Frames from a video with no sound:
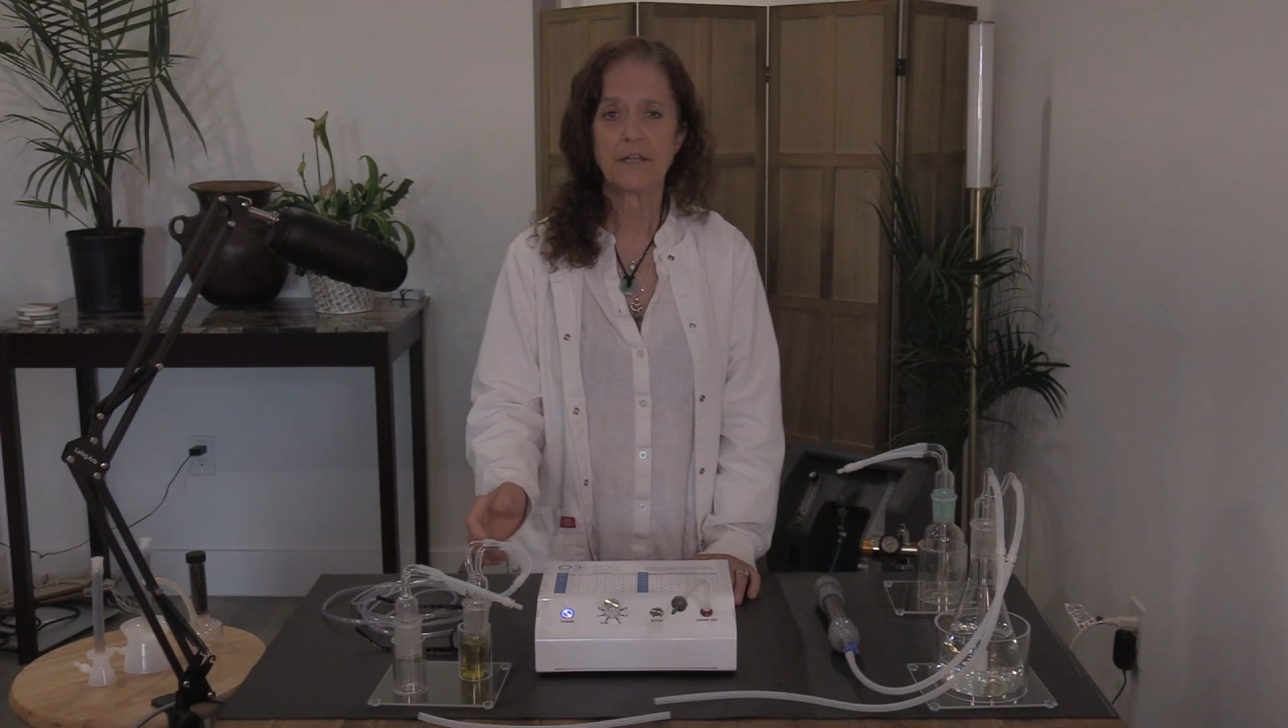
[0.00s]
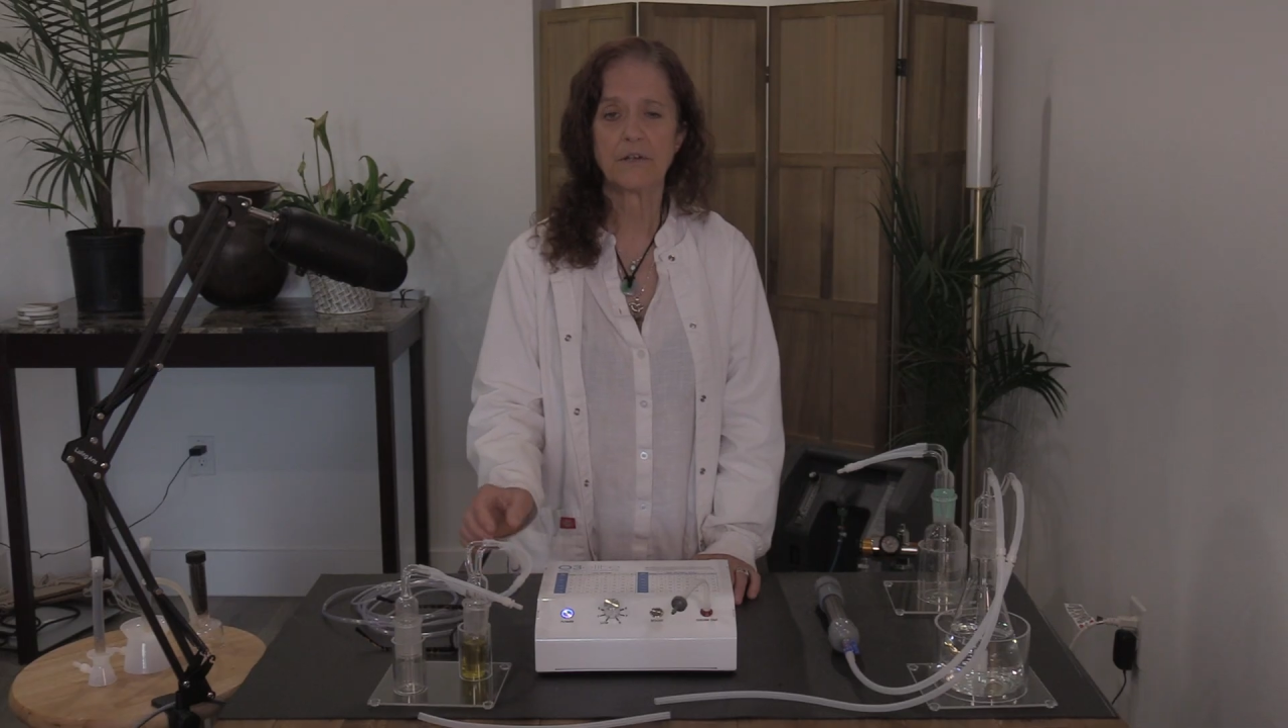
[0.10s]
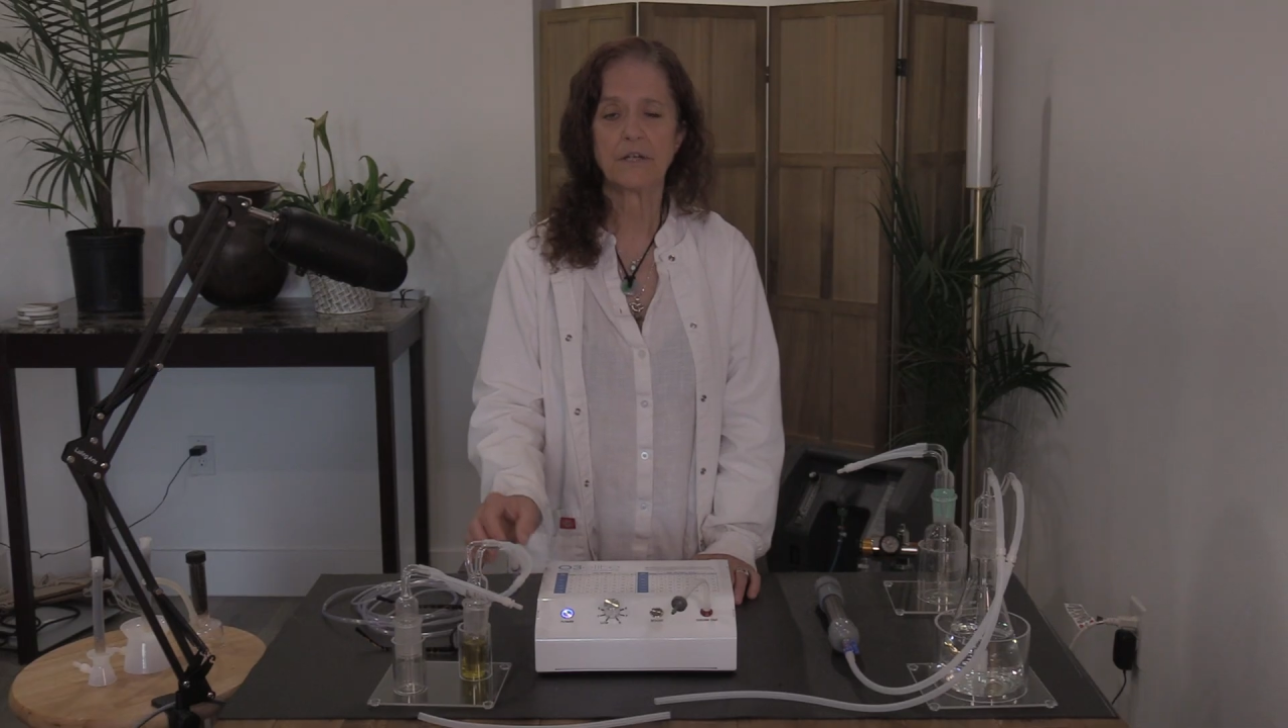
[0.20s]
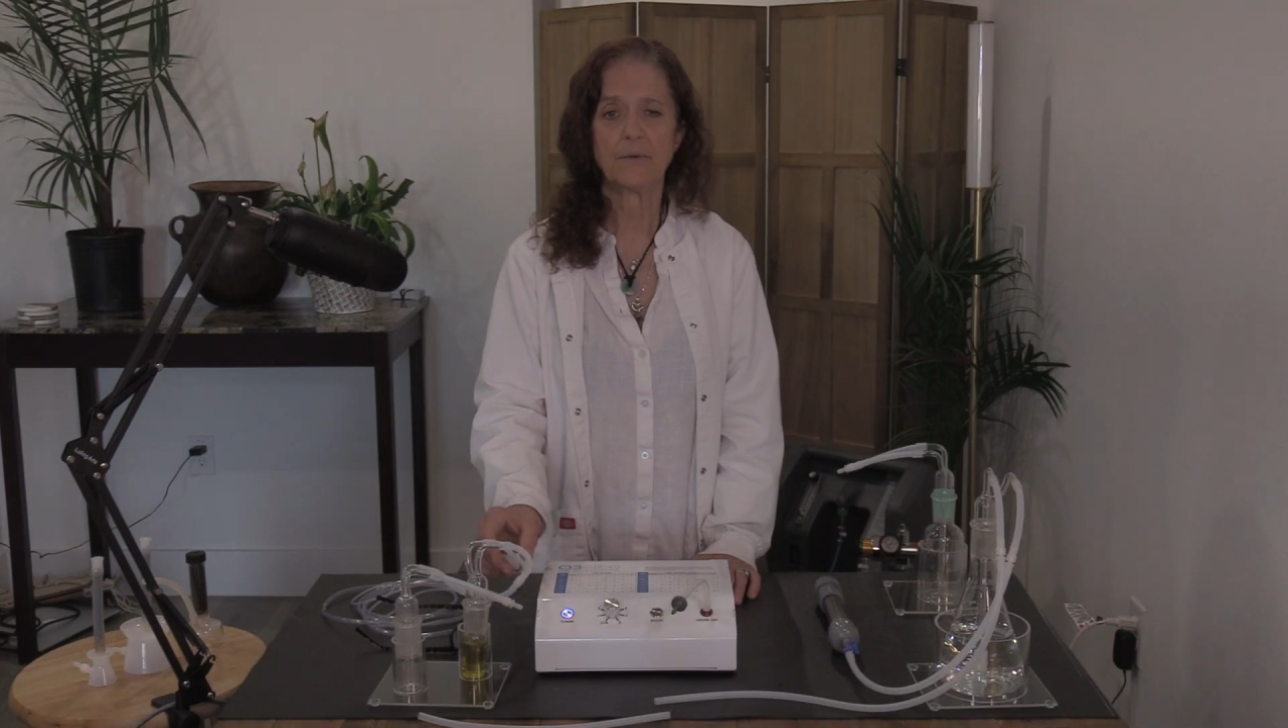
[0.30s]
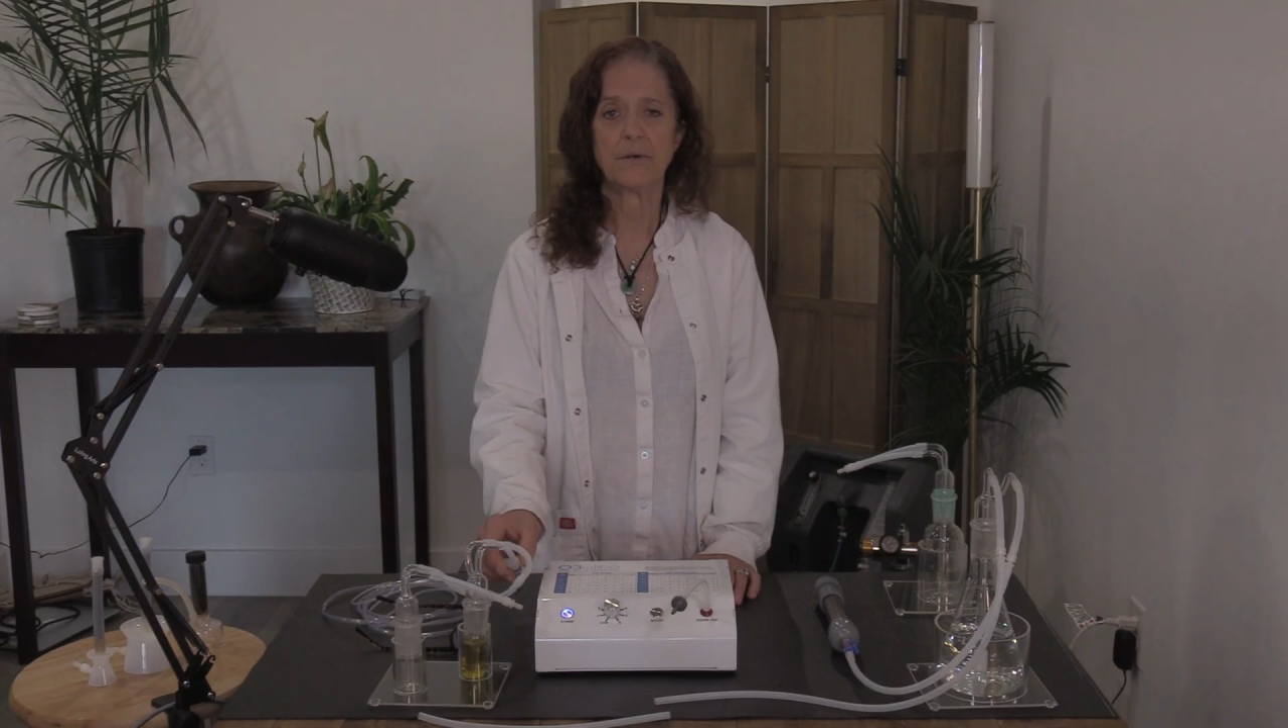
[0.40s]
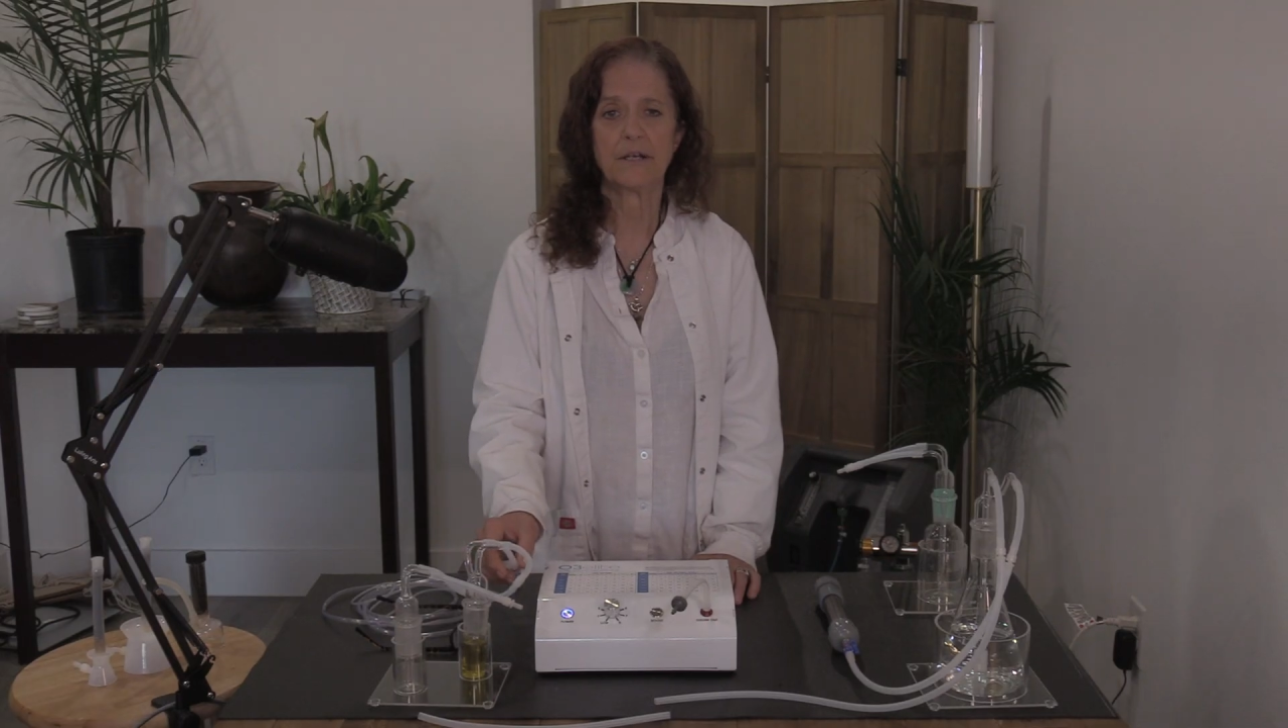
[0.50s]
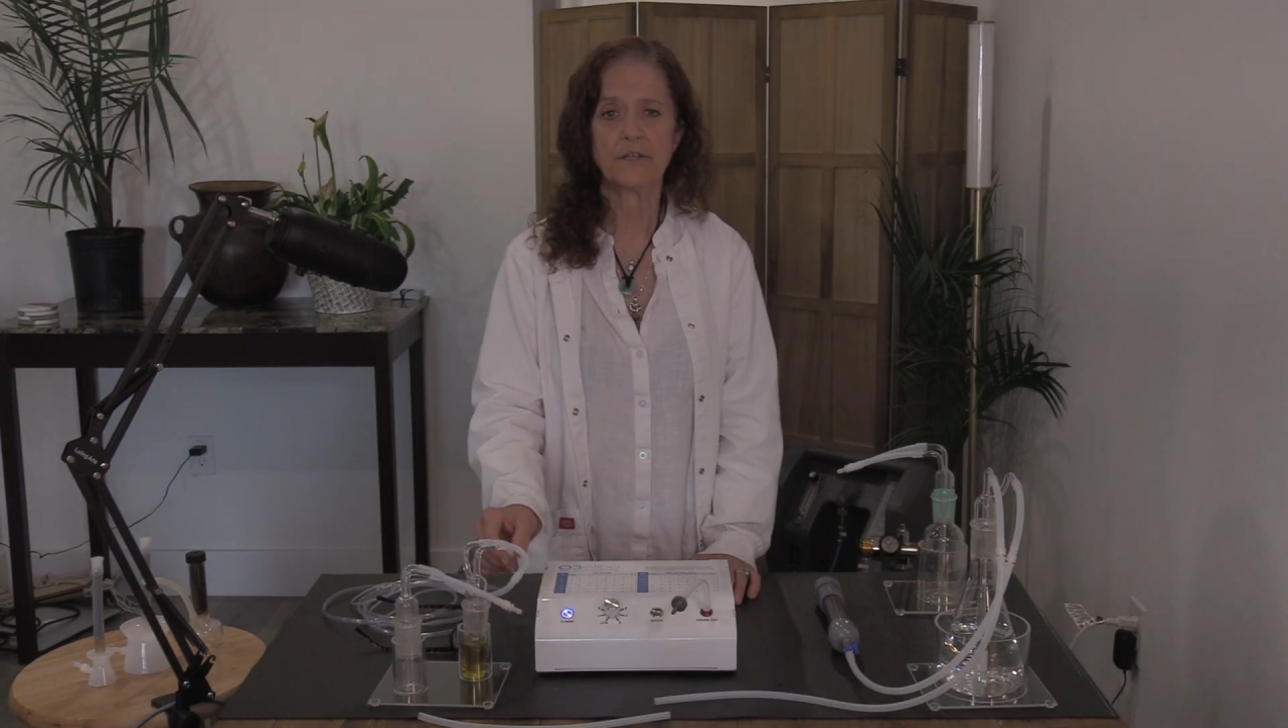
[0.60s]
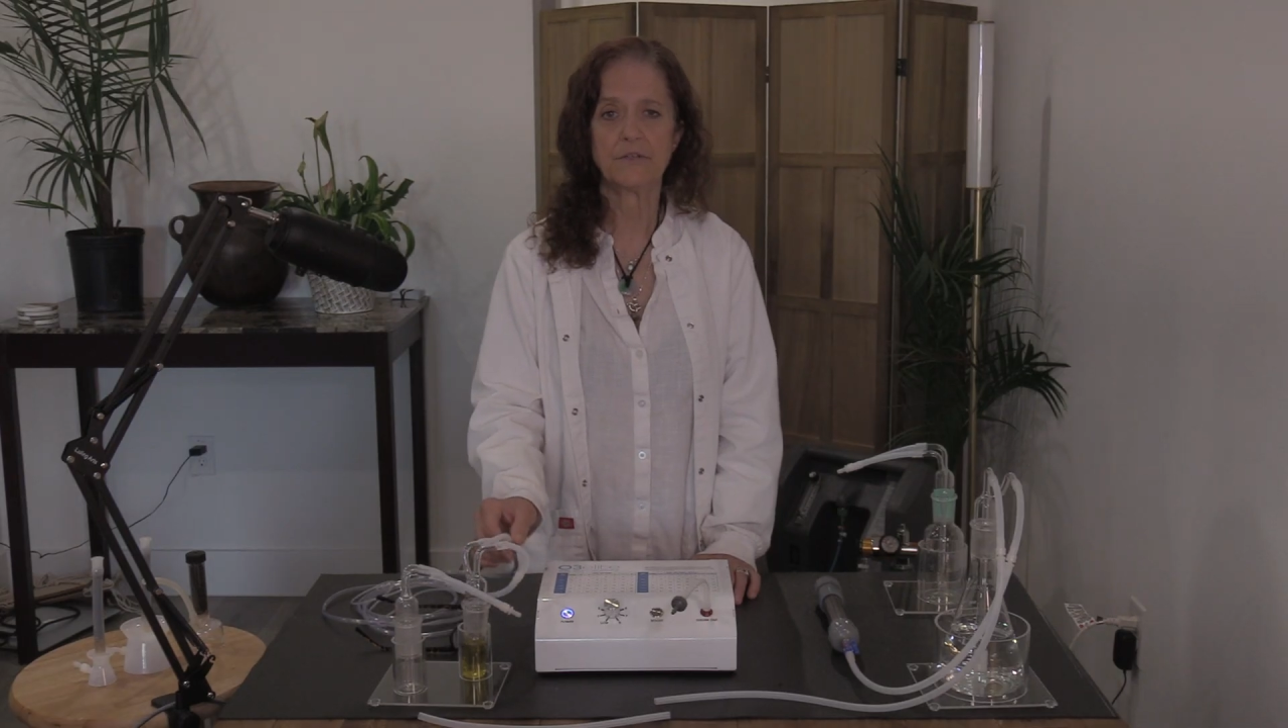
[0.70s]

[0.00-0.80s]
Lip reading: you're going to want